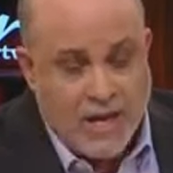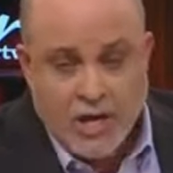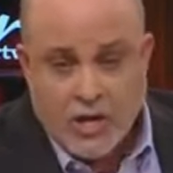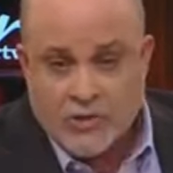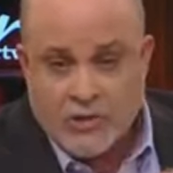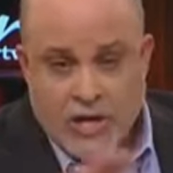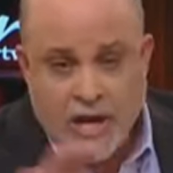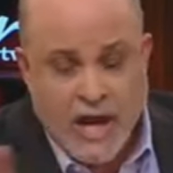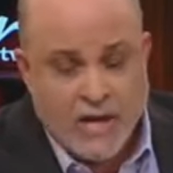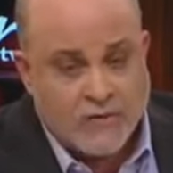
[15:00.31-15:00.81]
He
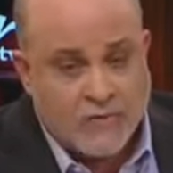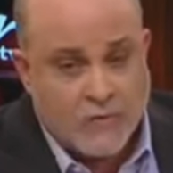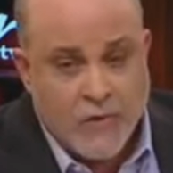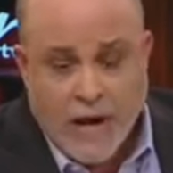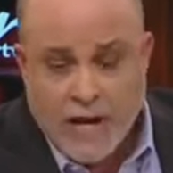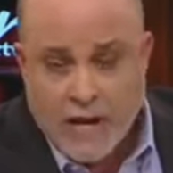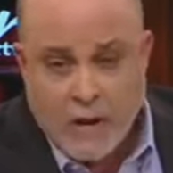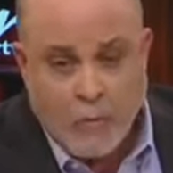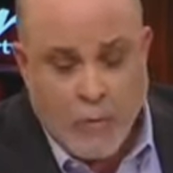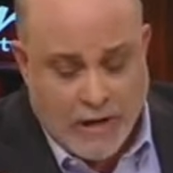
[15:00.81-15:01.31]
doesn't ask
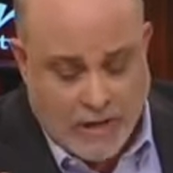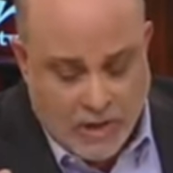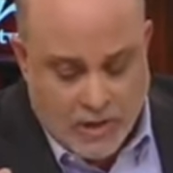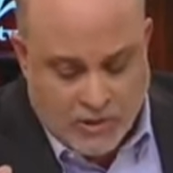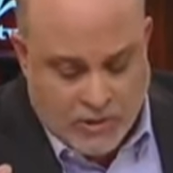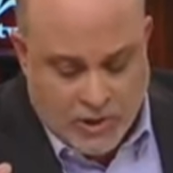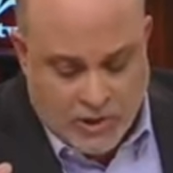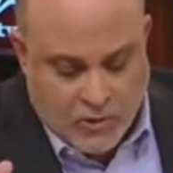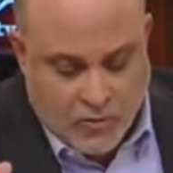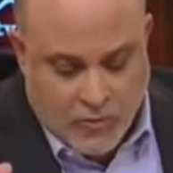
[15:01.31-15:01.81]
for any
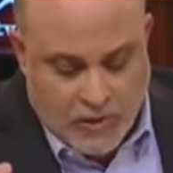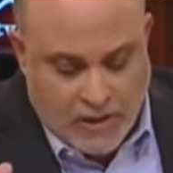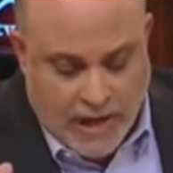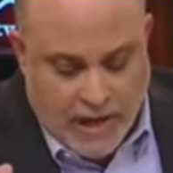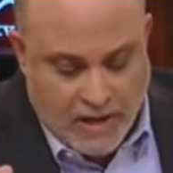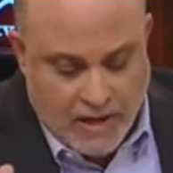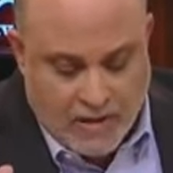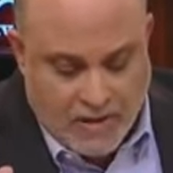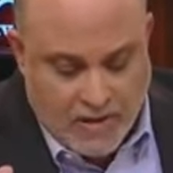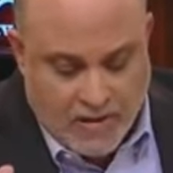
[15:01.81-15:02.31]
witnesses
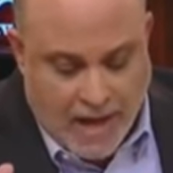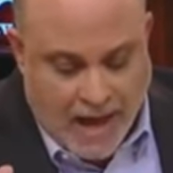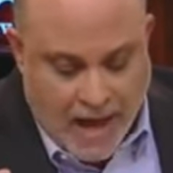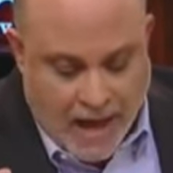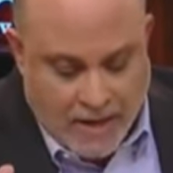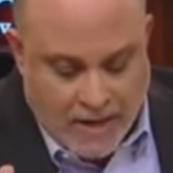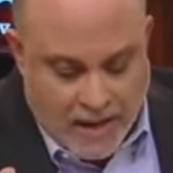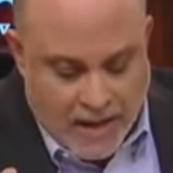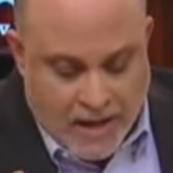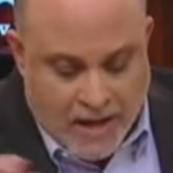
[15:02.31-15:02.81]
related to
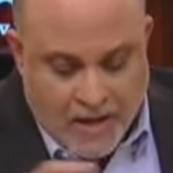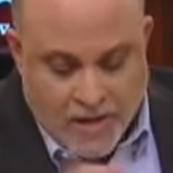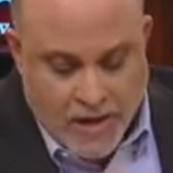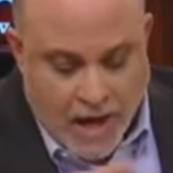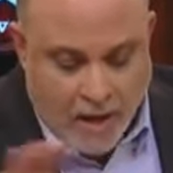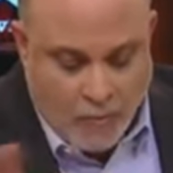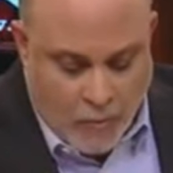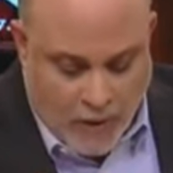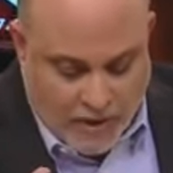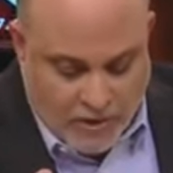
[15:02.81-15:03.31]
that,
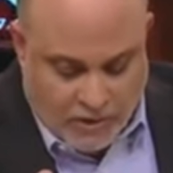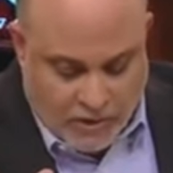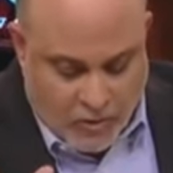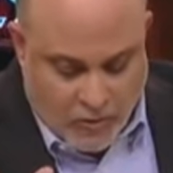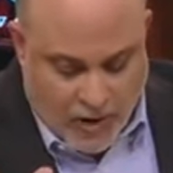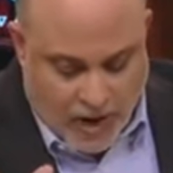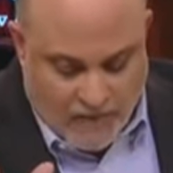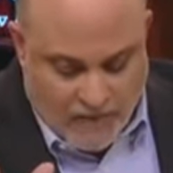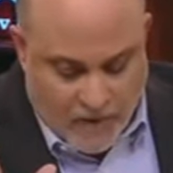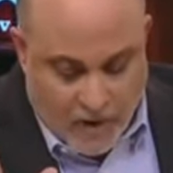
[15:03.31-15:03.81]
none
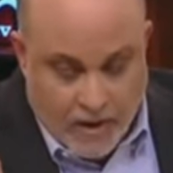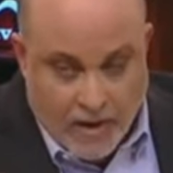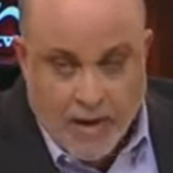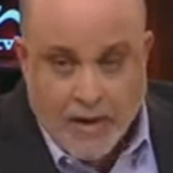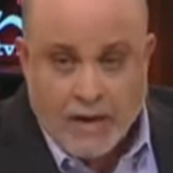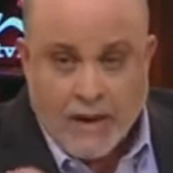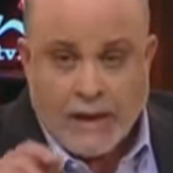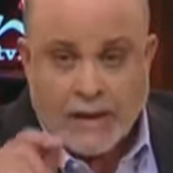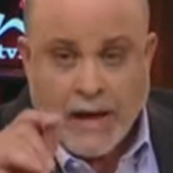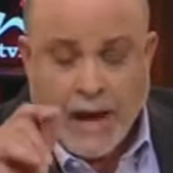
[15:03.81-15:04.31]
whatsoever.
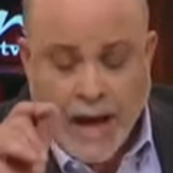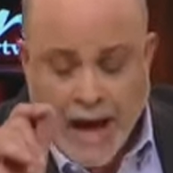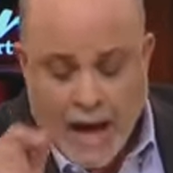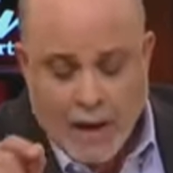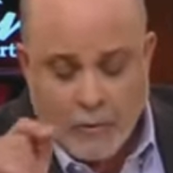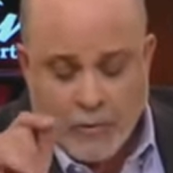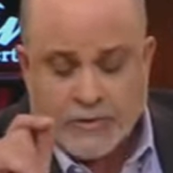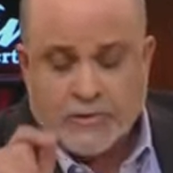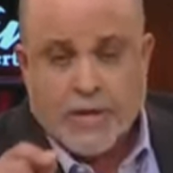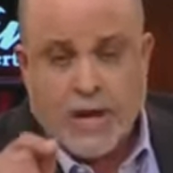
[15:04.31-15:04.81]

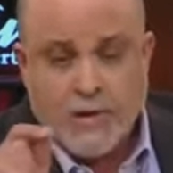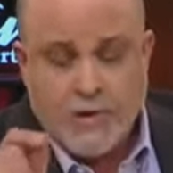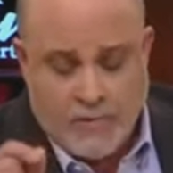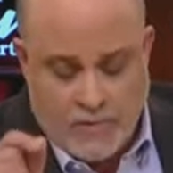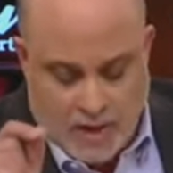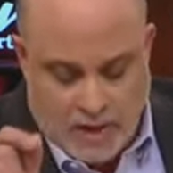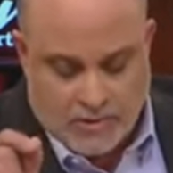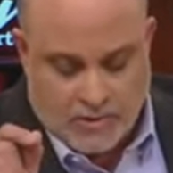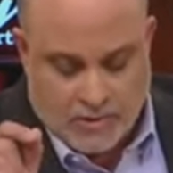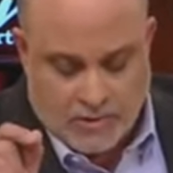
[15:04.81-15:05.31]
I will tell
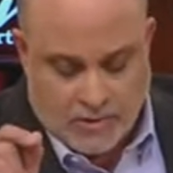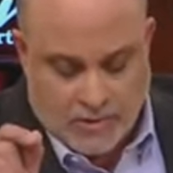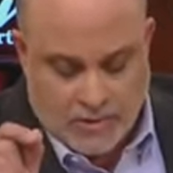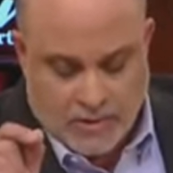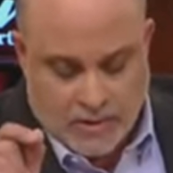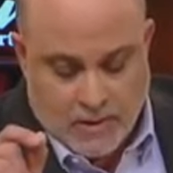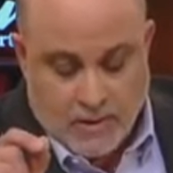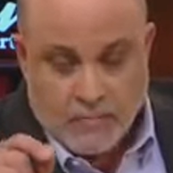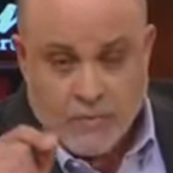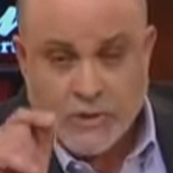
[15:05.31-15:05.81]
you this,
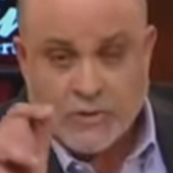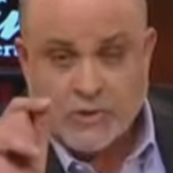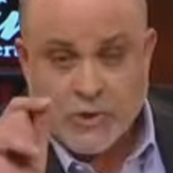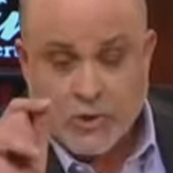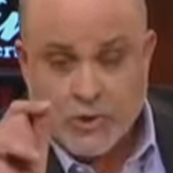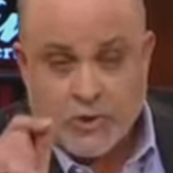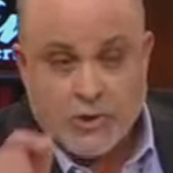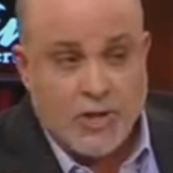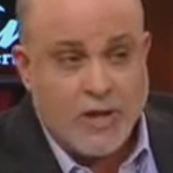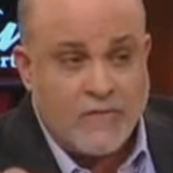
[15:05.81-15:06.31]

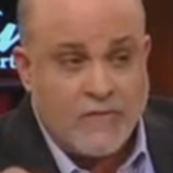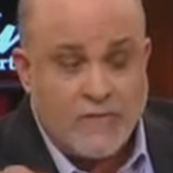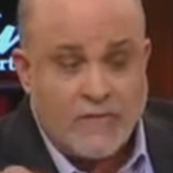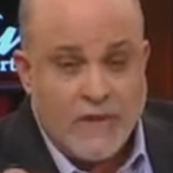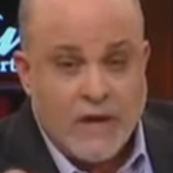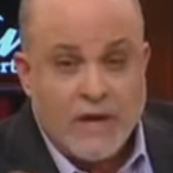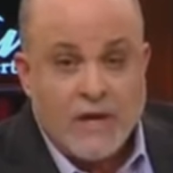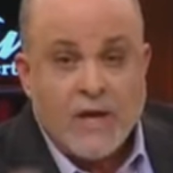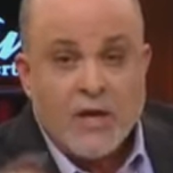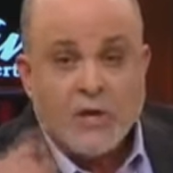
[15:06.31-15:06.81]
Mr. Schiff,
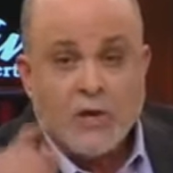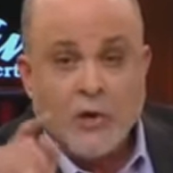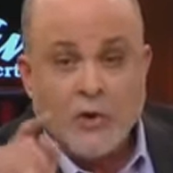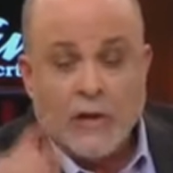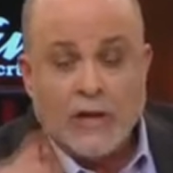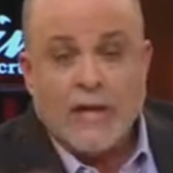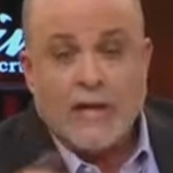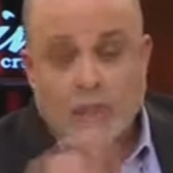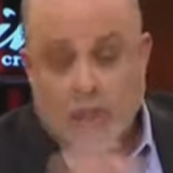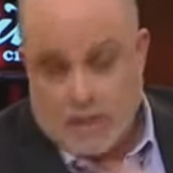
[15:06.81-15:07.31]

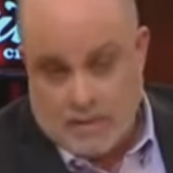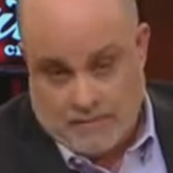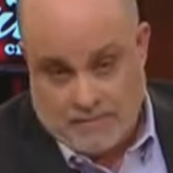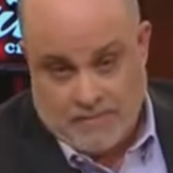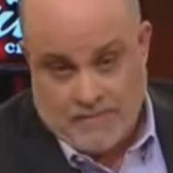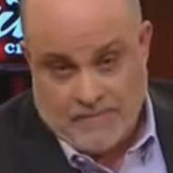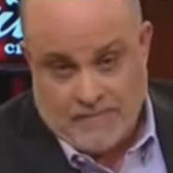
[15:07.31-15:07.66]
you're a leaker.